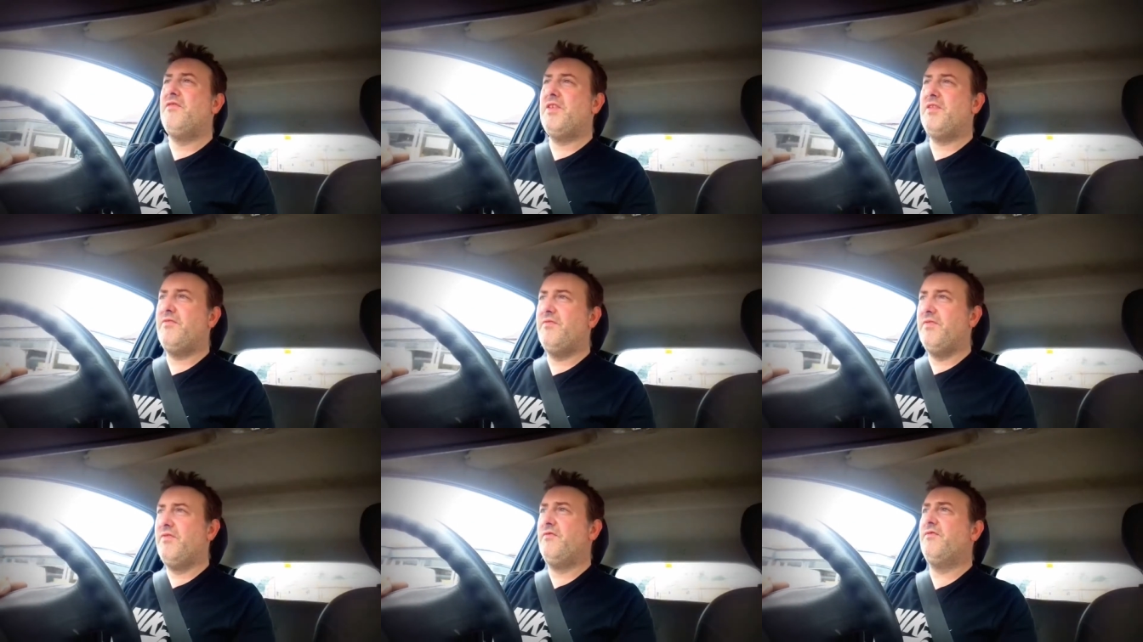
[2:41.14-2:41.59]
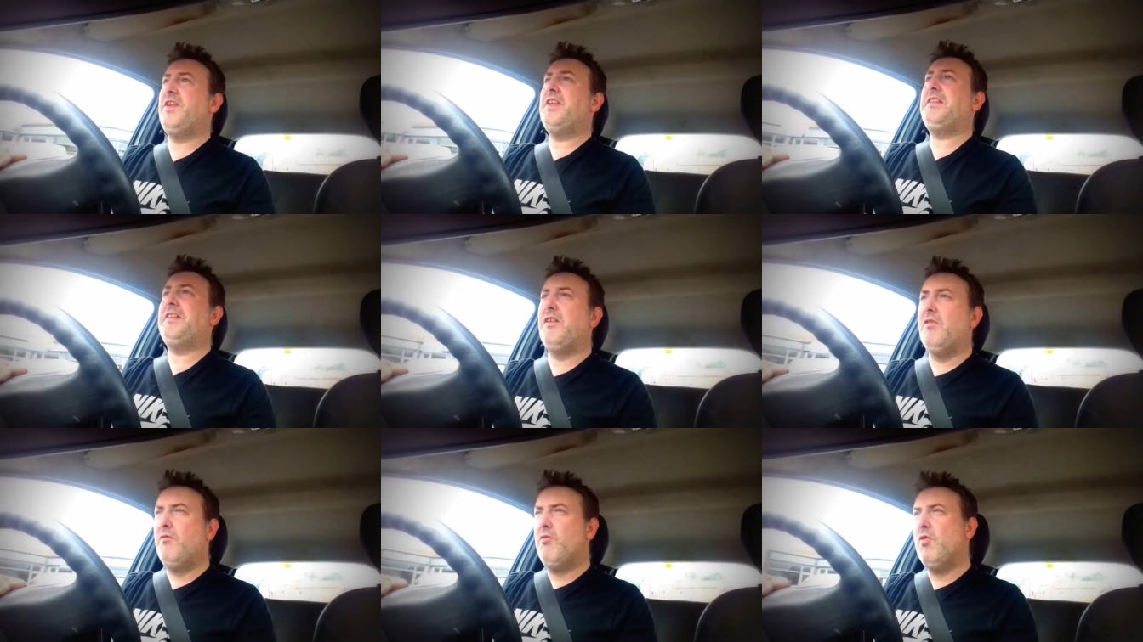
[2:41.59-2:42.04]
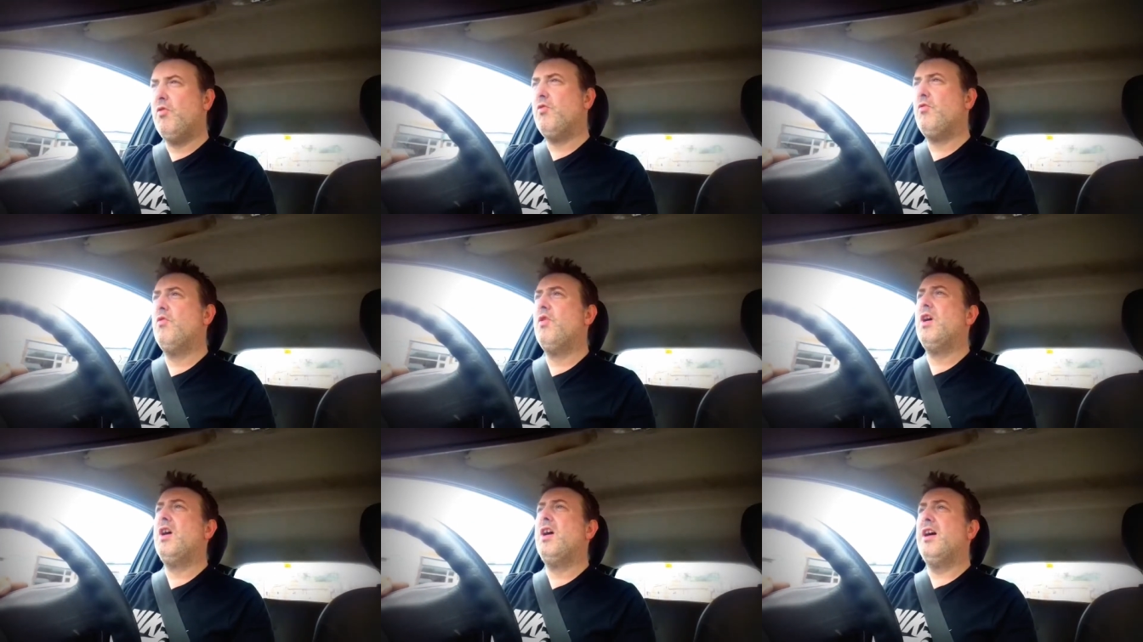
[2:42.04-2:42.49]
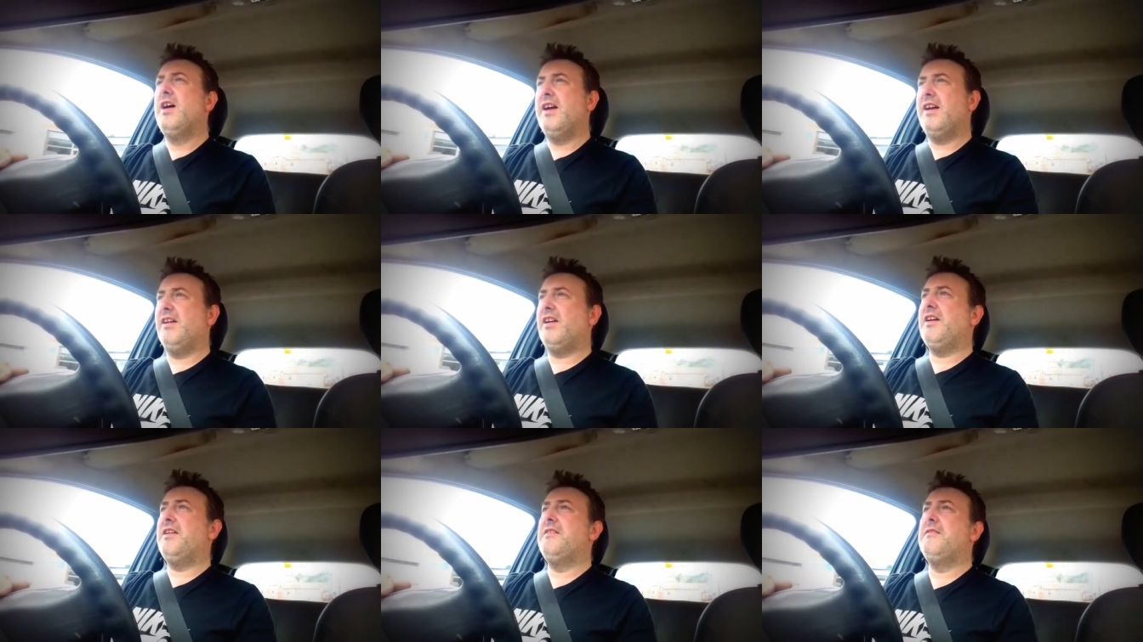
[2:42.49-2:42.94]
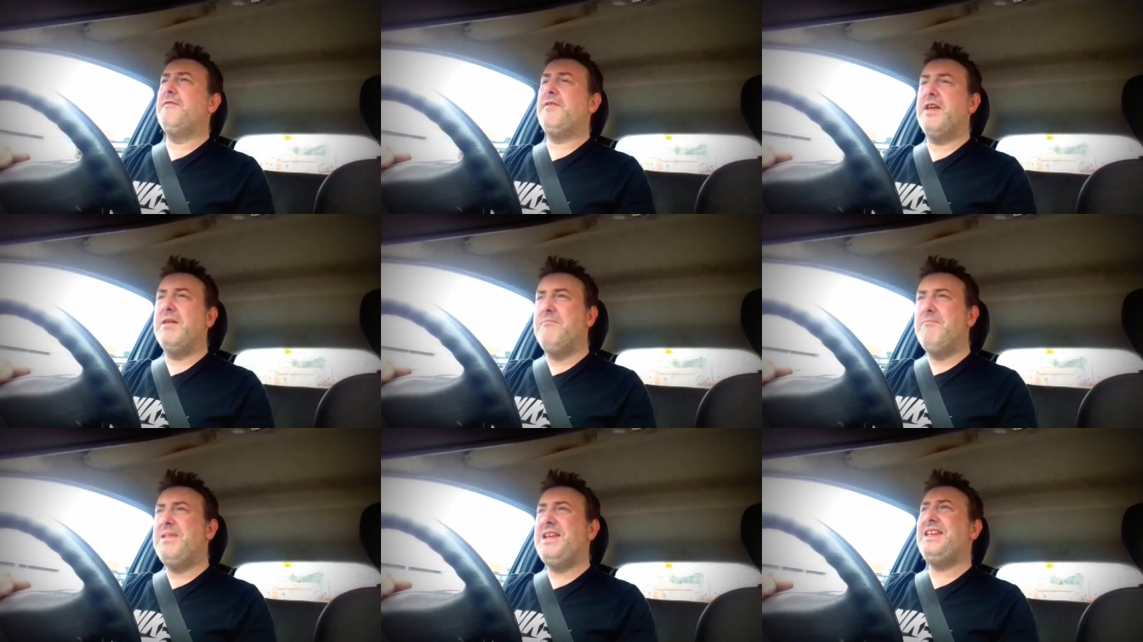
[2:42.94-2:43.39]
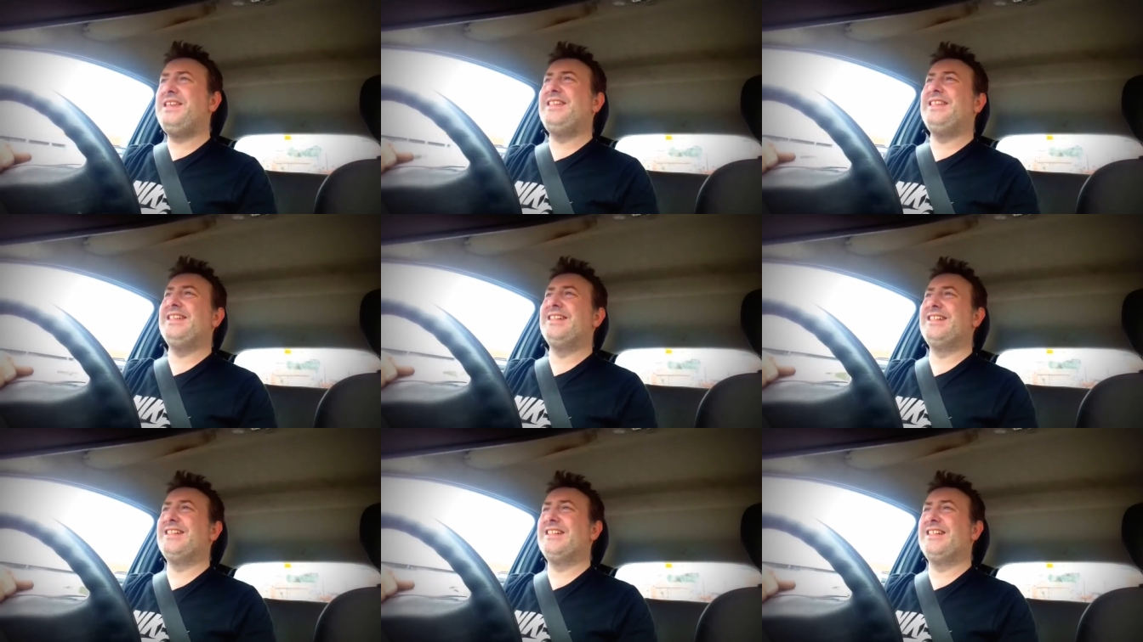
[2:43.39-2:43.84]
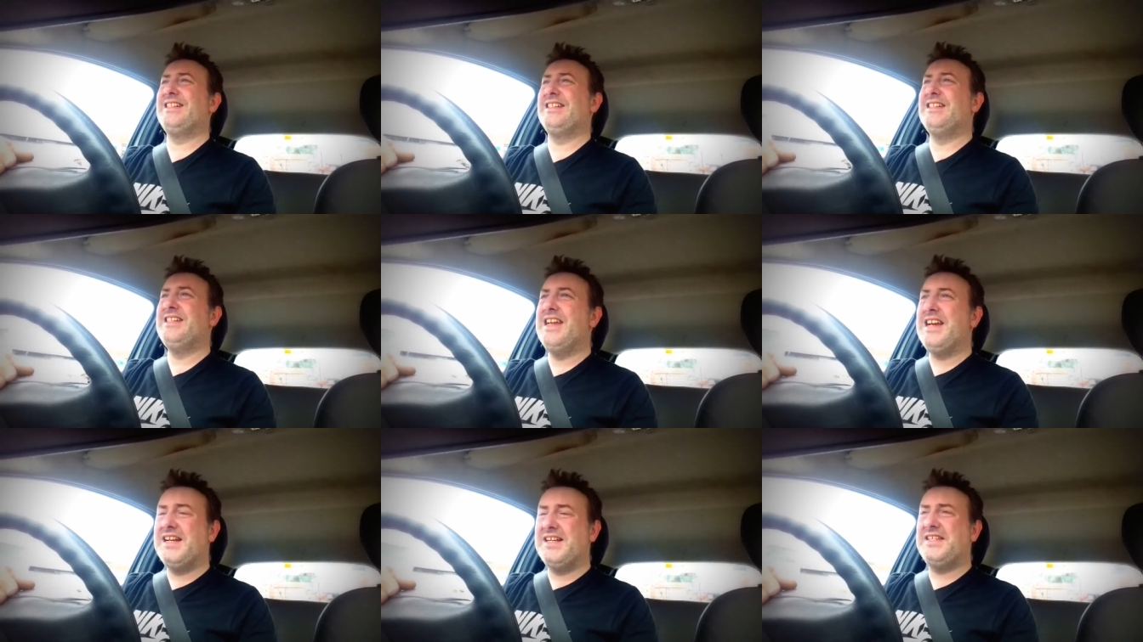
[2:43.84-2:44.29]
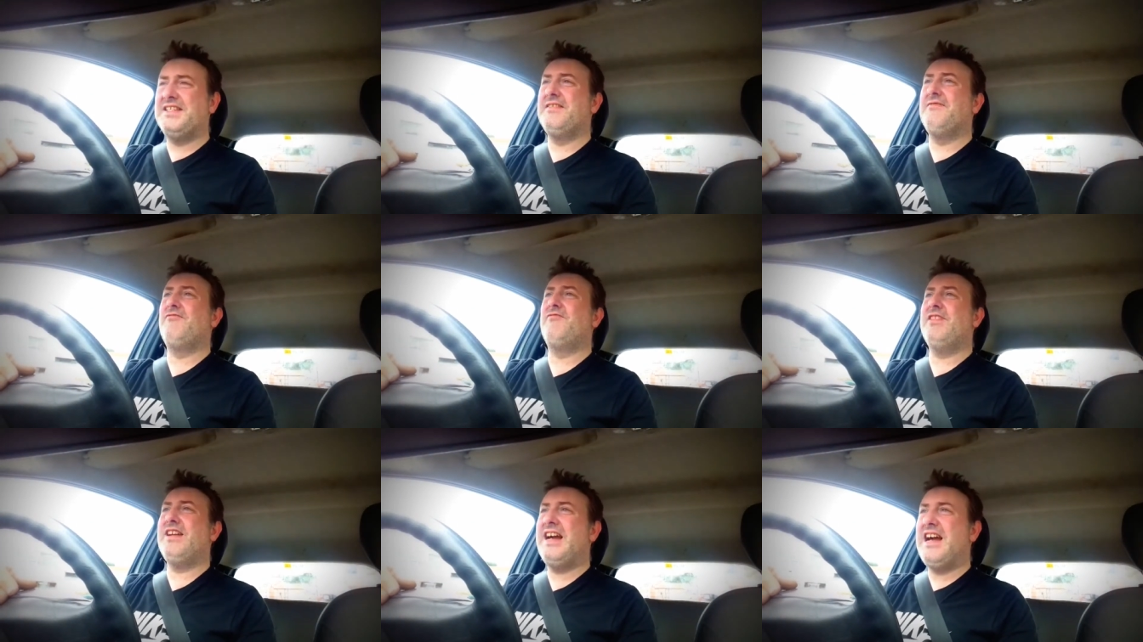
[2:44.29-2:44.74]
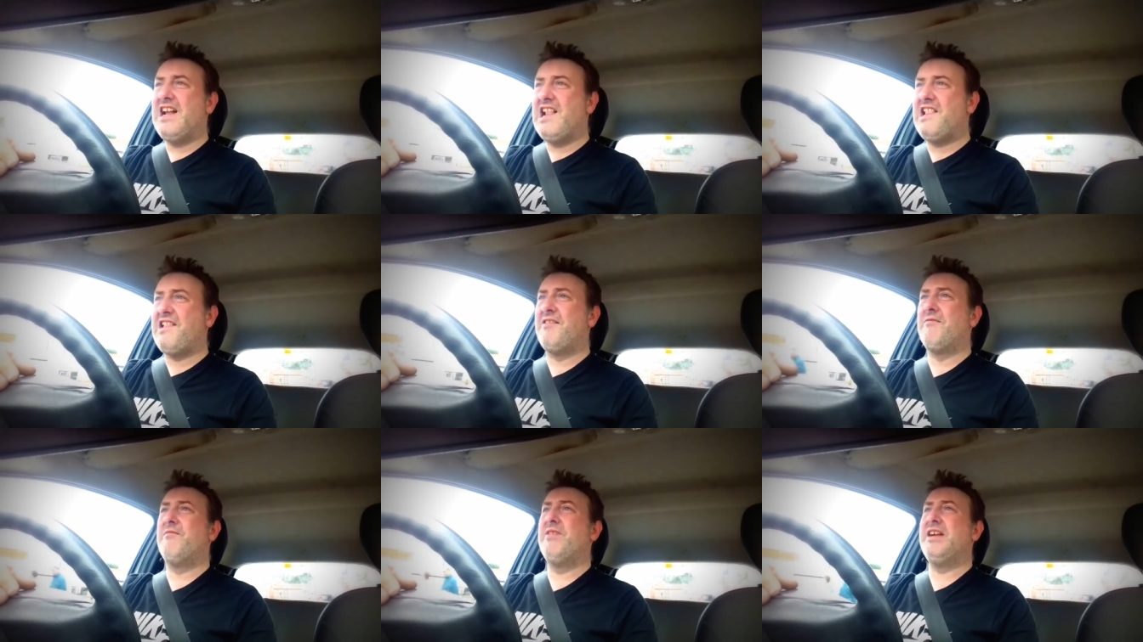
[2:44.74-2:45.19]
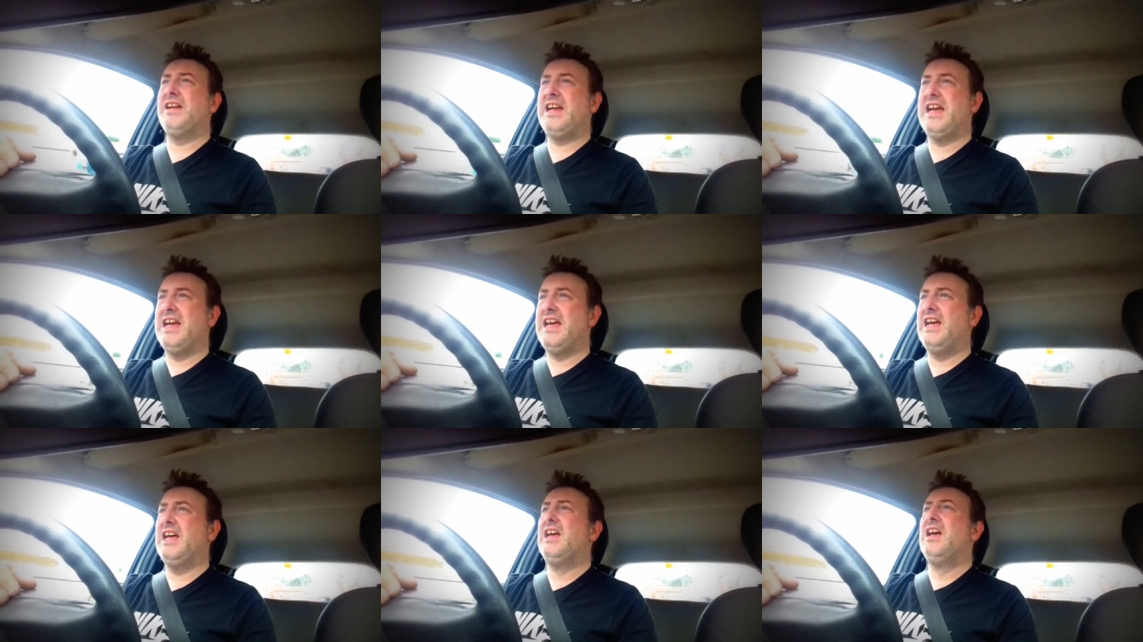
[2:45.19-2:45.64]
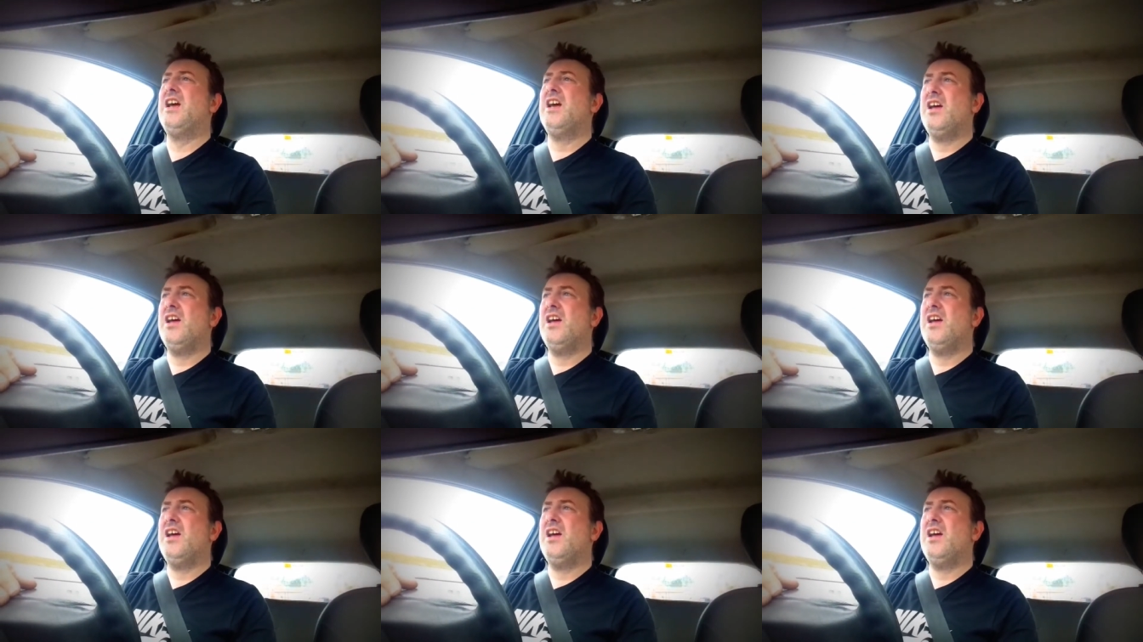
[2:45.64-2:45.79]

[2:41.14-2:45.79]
the visceral kind of immediate negative reaction we get